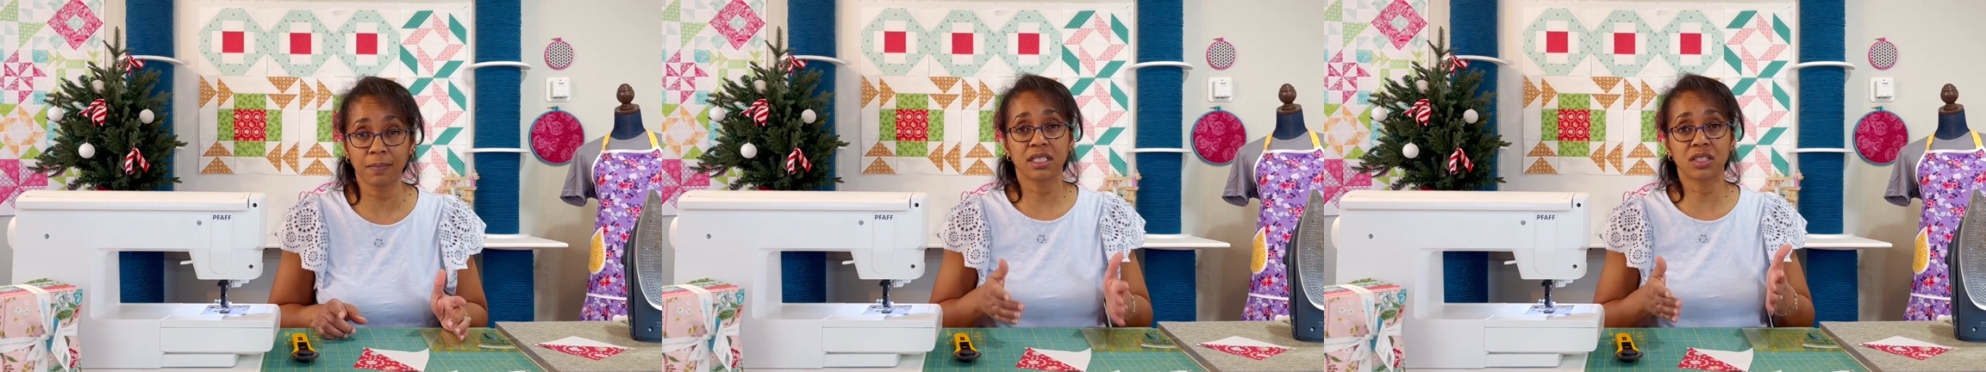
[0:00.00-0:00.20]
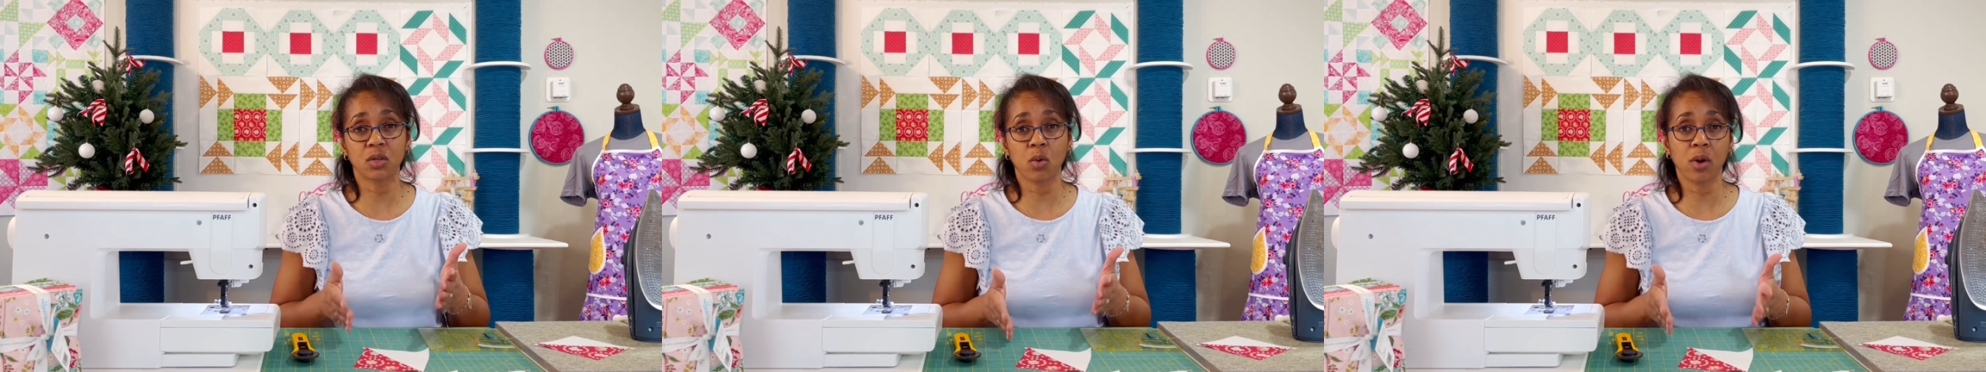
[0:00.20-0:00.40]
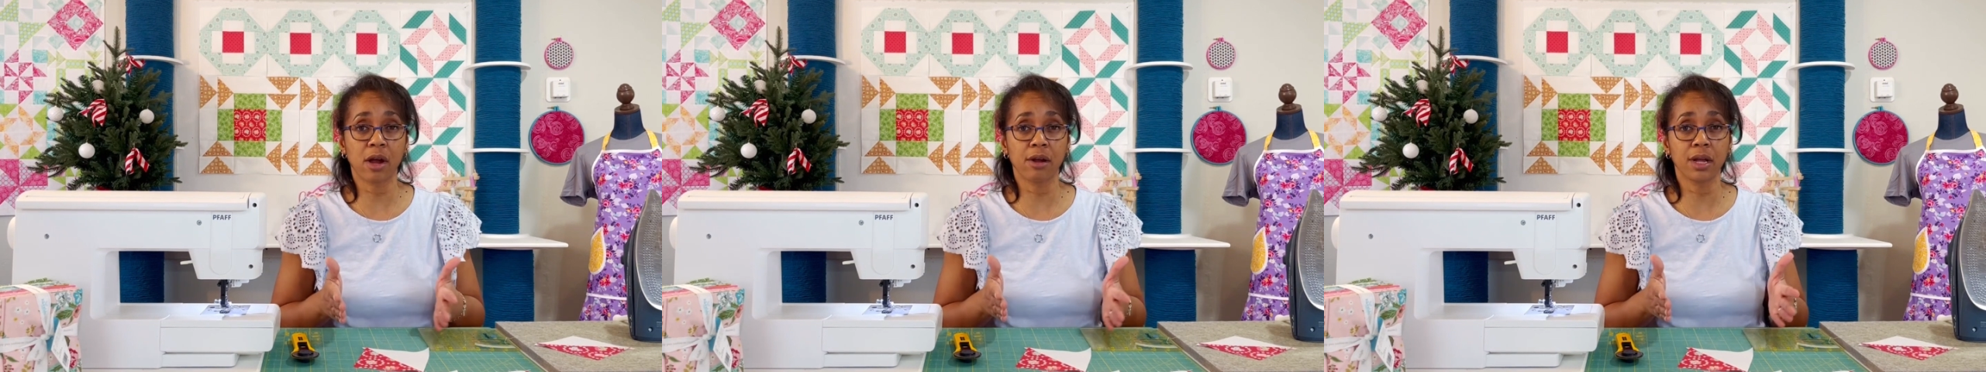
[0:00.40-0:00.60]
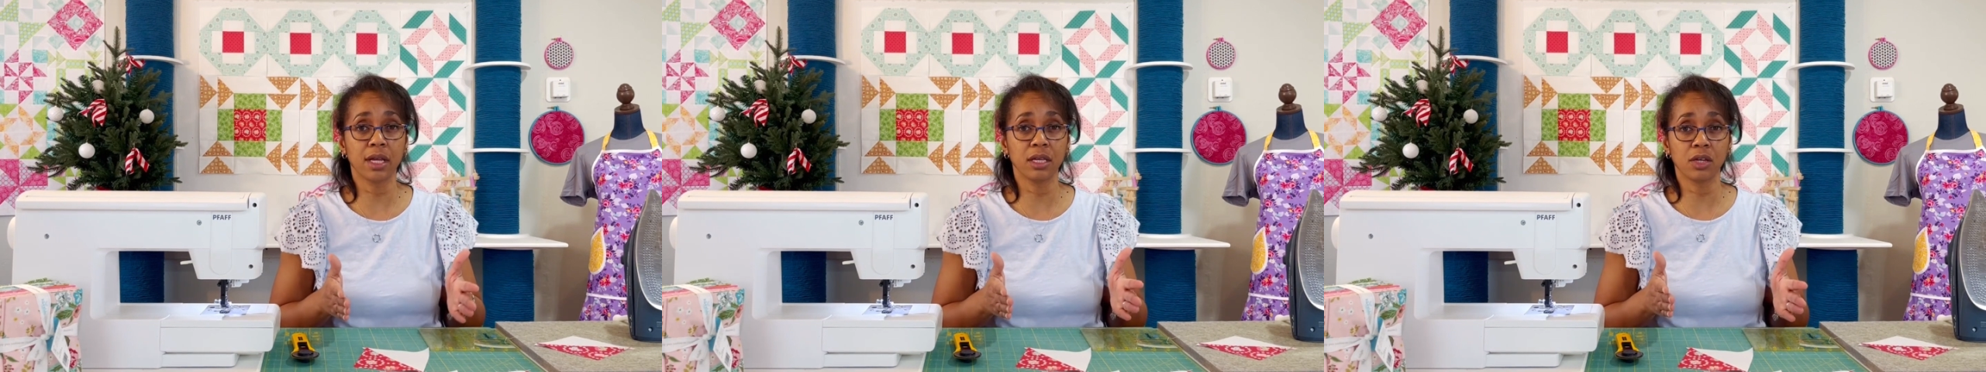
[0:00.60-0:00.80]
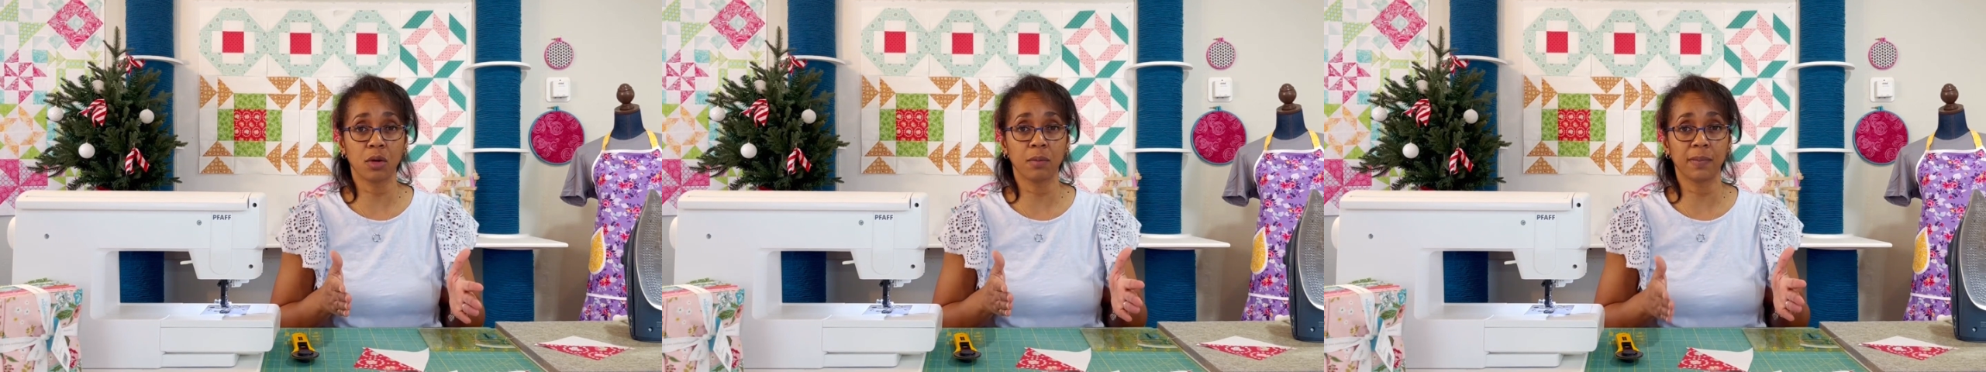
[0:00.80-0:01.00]

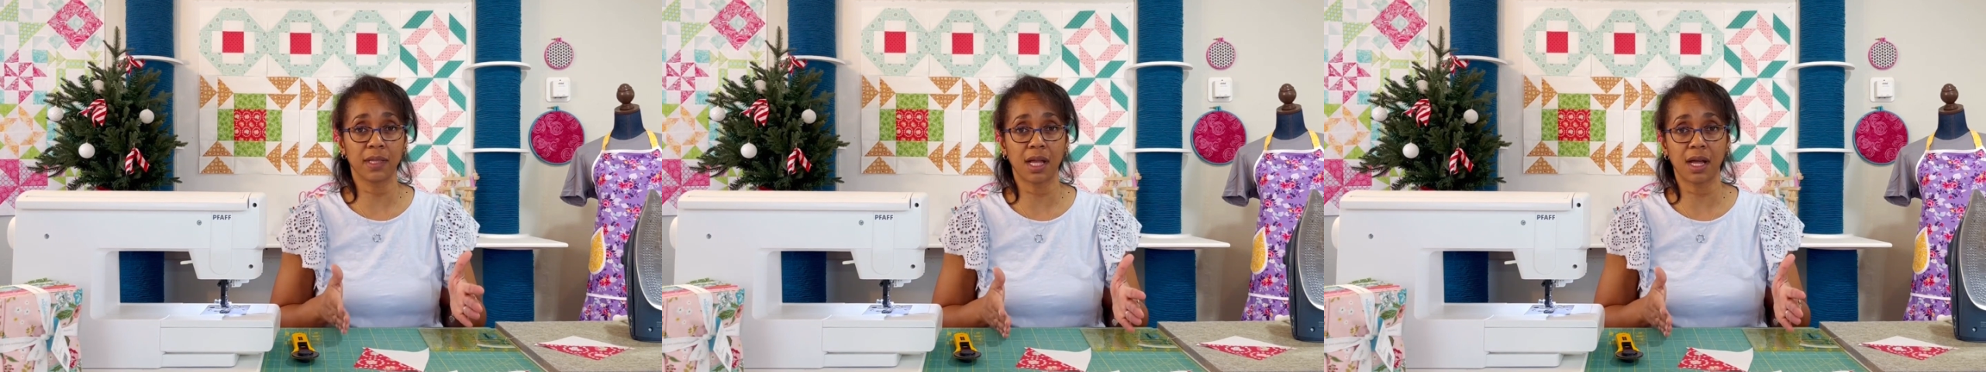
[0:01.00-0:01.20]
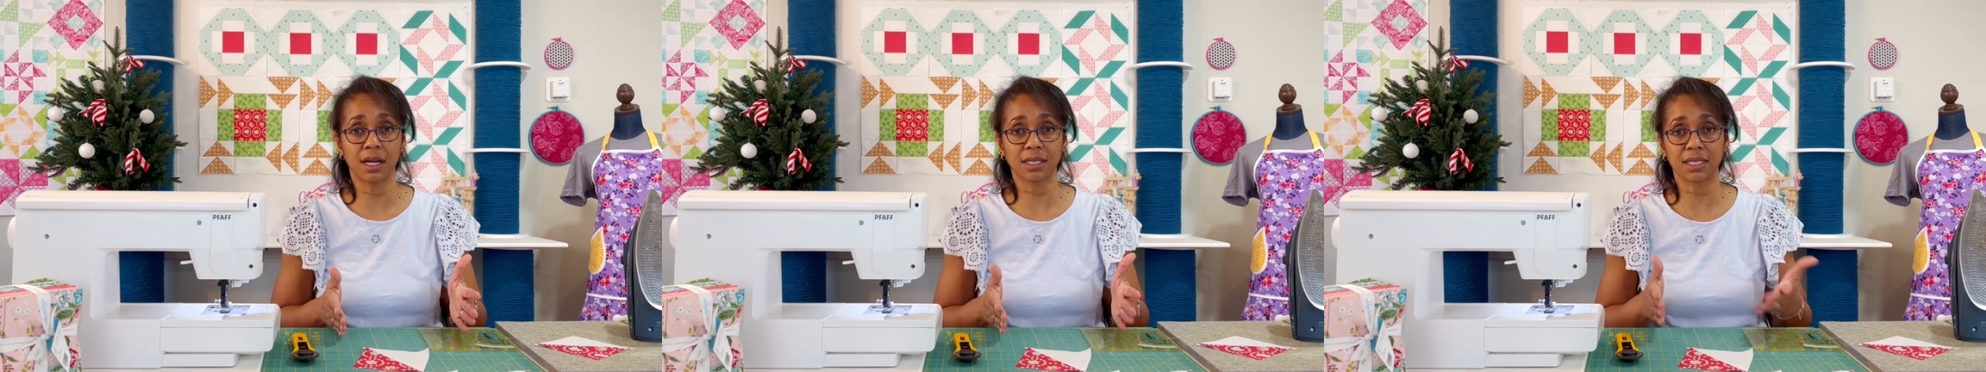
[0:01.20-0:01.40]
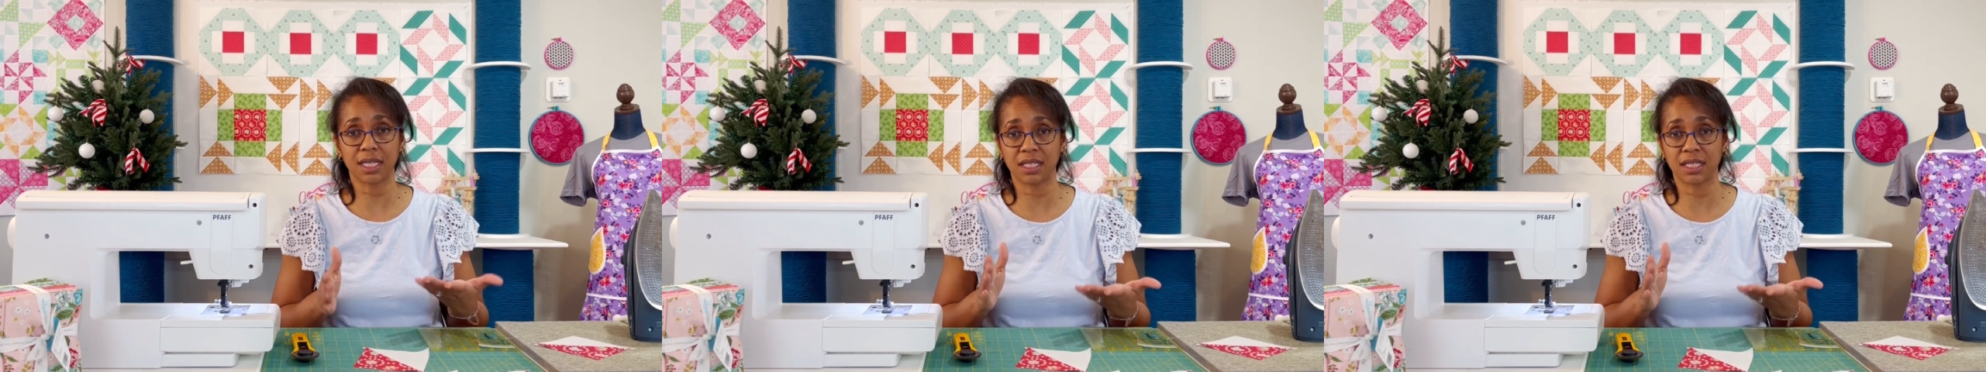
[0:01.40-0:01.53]
Squaring your blocks